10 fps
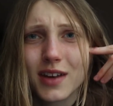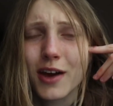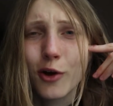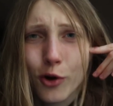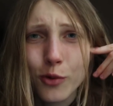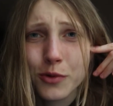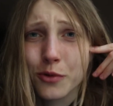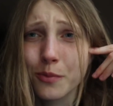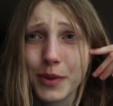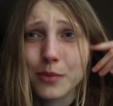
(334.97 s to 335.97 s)
I hope
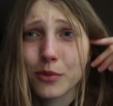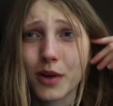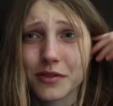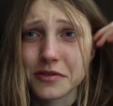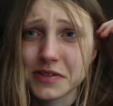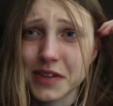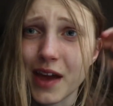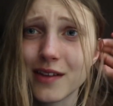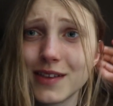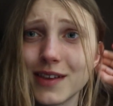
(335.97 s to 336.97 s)
you people
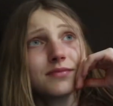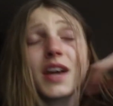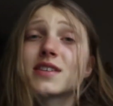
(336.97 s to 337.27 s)
understand it.